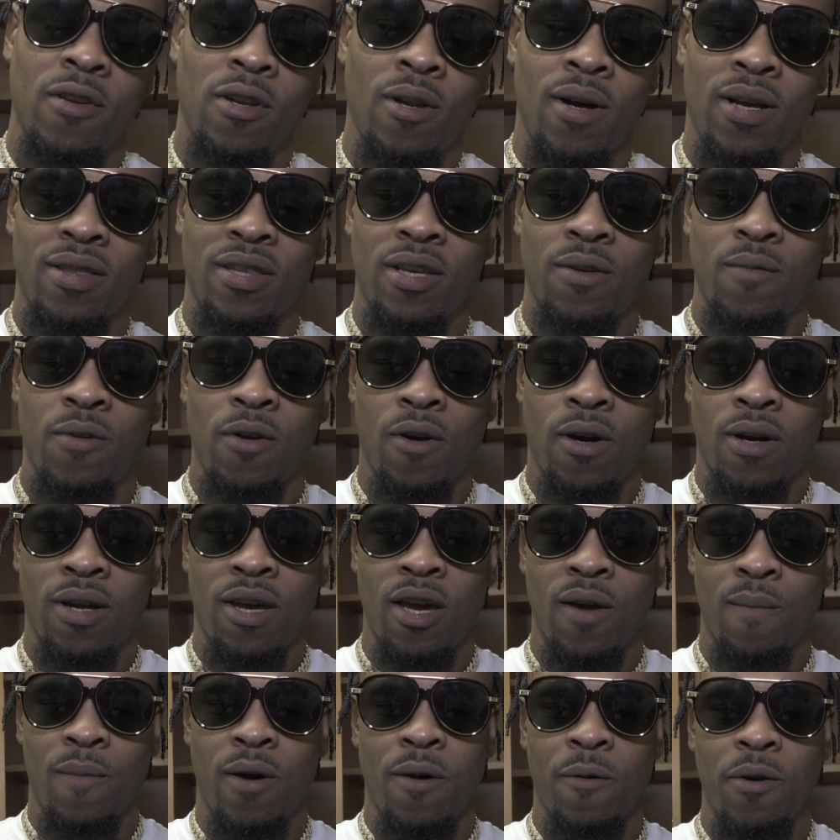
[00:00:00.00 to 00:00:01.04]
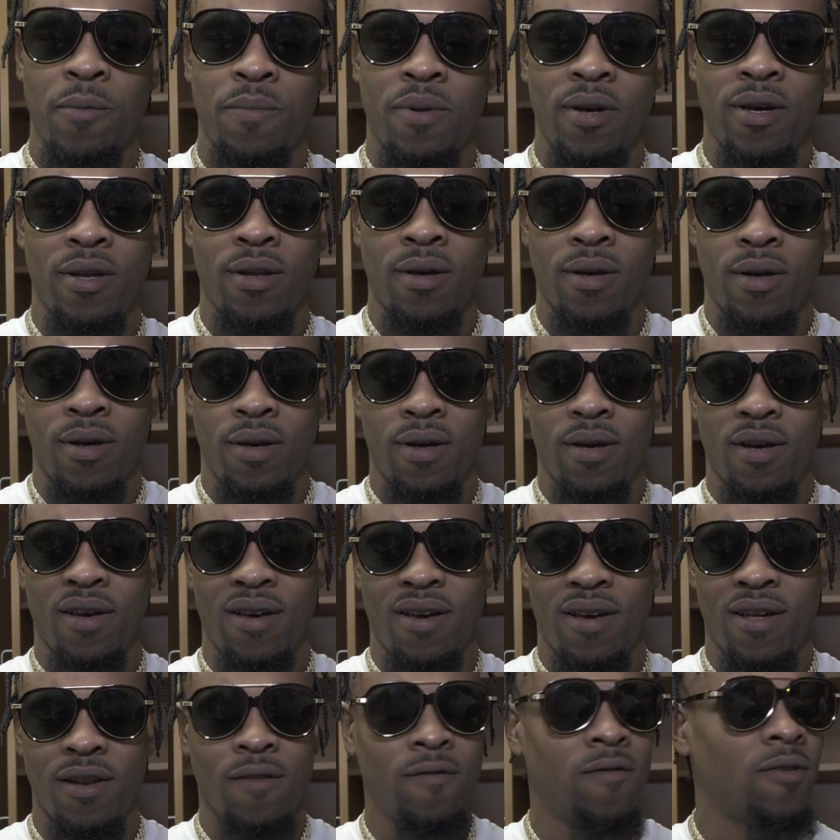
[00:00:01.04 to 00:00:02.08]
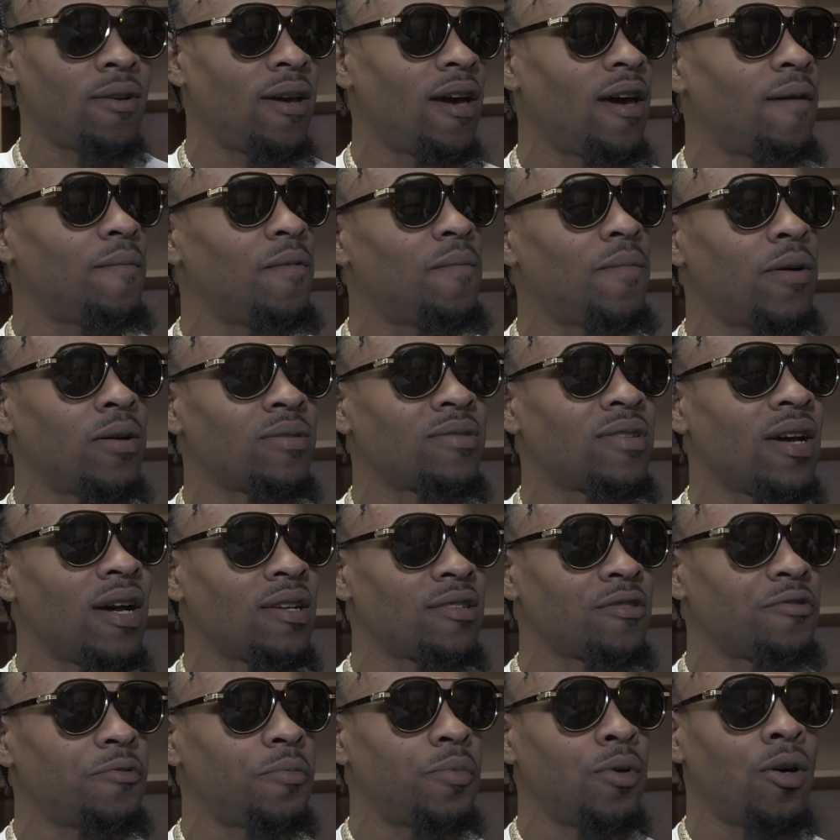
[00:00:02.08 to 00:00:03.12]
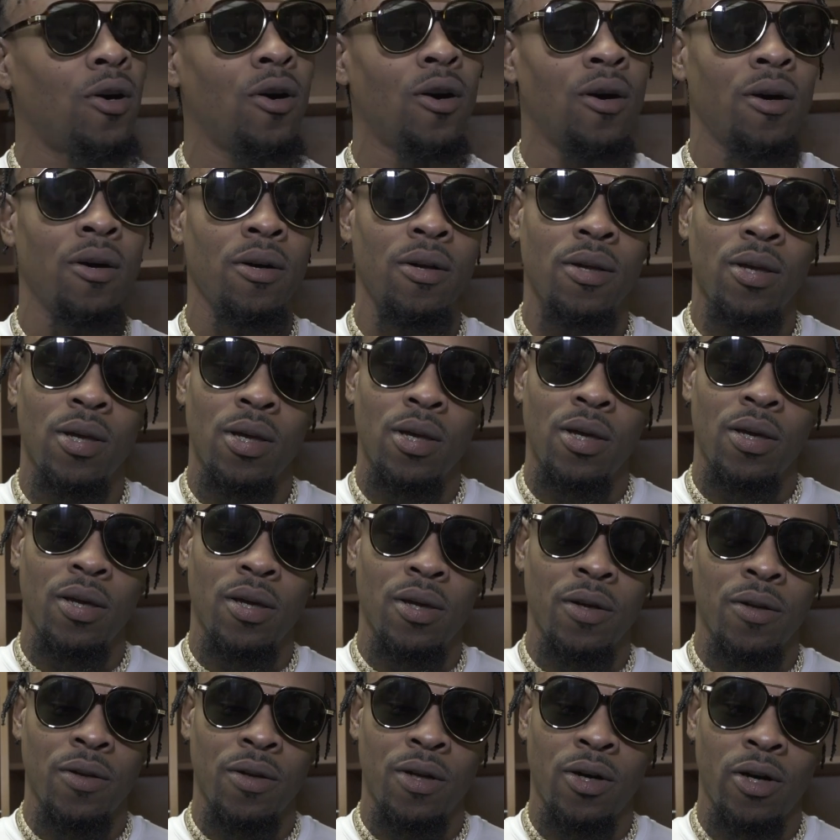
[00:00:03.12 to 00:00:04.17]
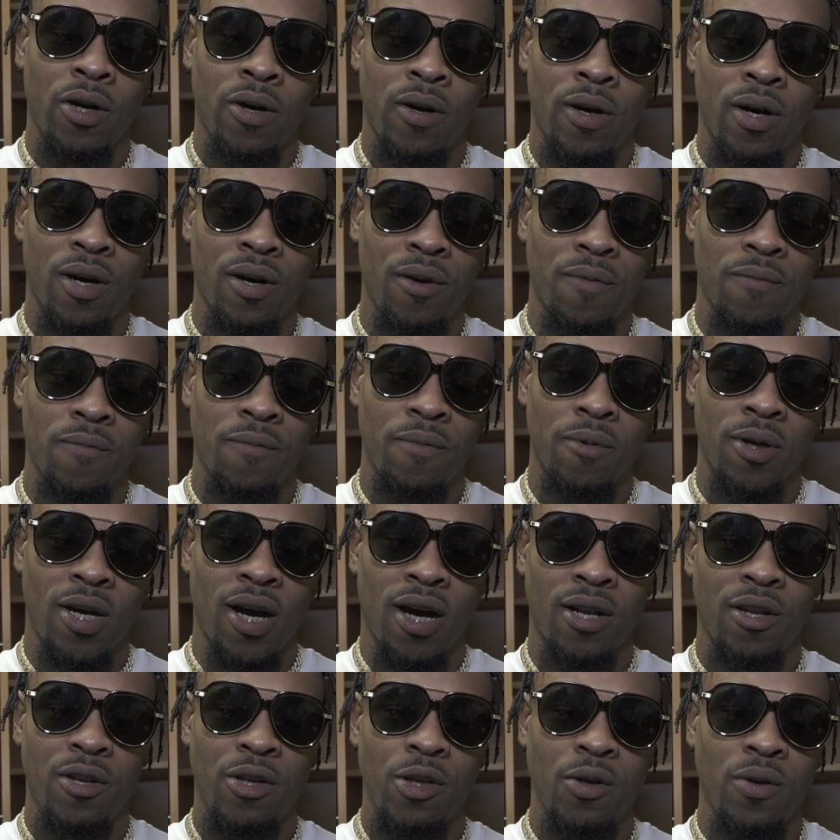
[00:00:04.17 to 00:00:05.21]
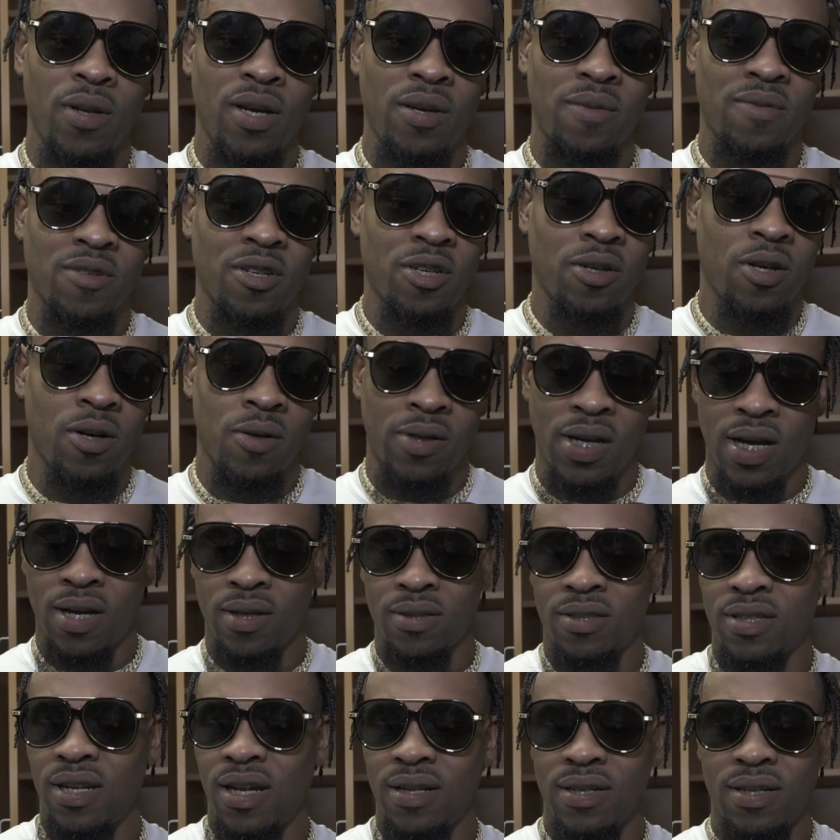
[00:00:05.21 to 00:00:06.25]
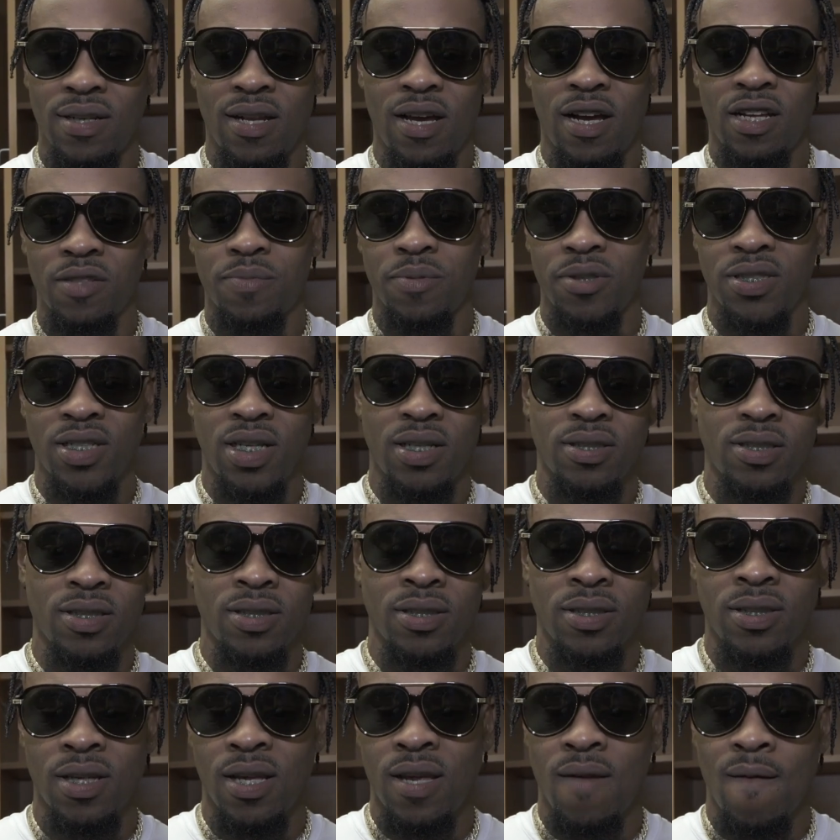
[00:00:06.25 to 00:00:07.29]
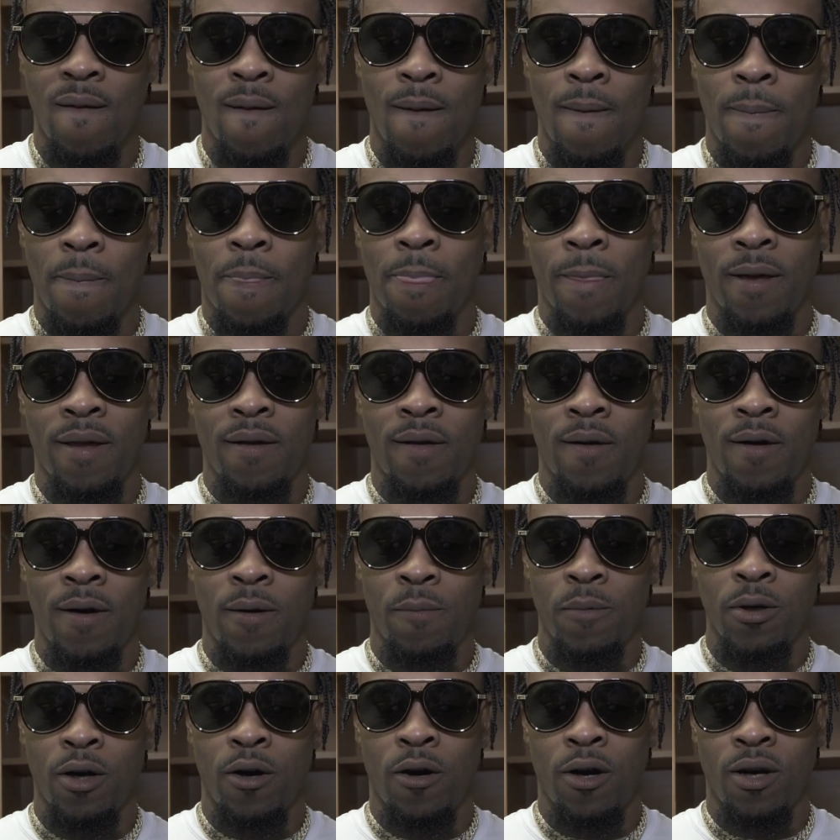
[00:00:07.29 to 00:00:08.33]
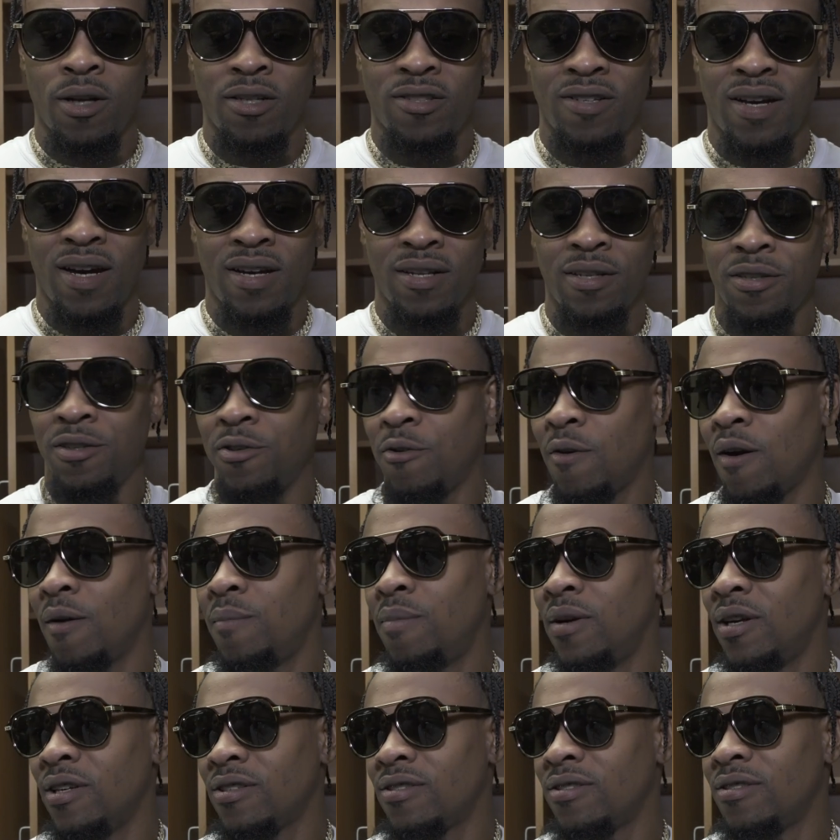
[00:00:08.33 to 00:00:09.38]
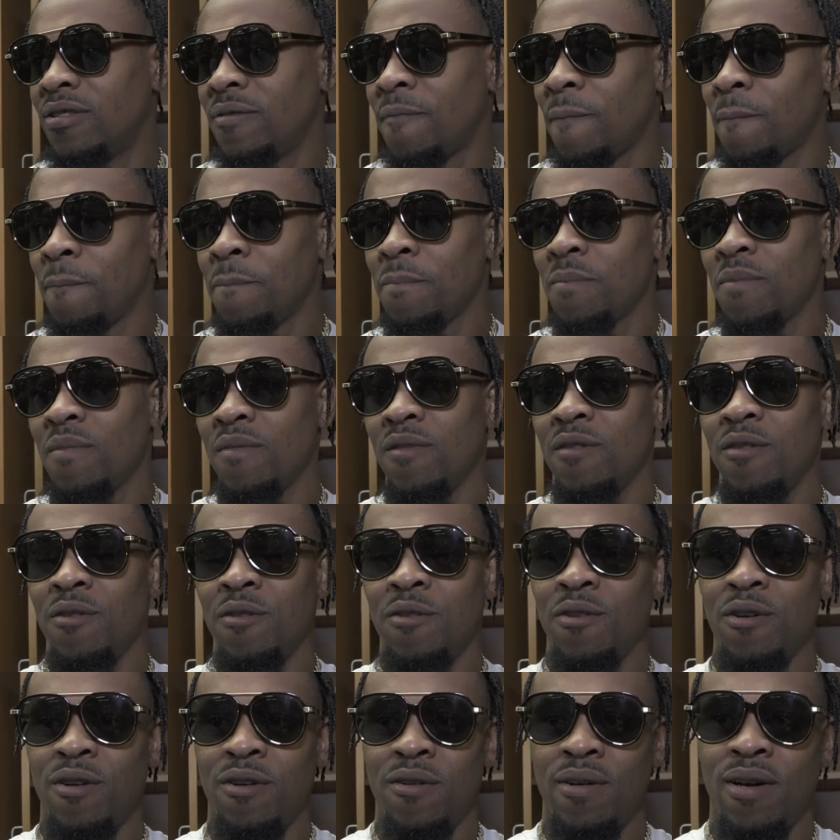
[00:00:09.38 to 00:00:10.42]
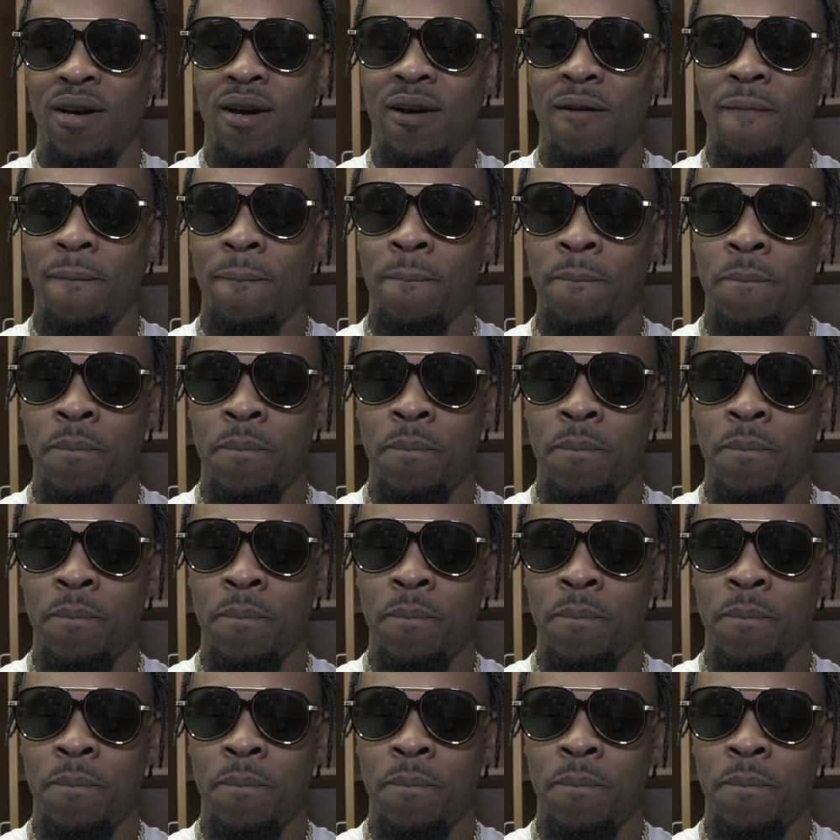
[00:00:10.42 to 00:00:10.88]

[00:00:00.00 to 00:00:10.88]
I think we all came out. We played a hell of a game on both sides of the ball. Kind of knew that it was going to go down to like the last possessions. And we all tried to do our best, we're